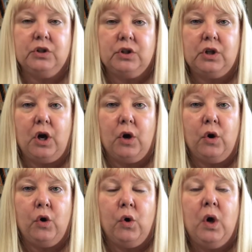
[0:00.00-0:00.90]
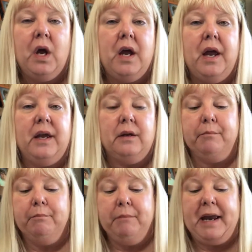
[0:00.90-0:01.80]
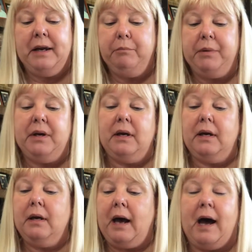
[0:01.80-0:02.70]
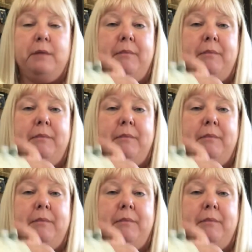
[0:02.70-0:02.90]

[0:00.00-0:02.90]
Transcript: So it may be, I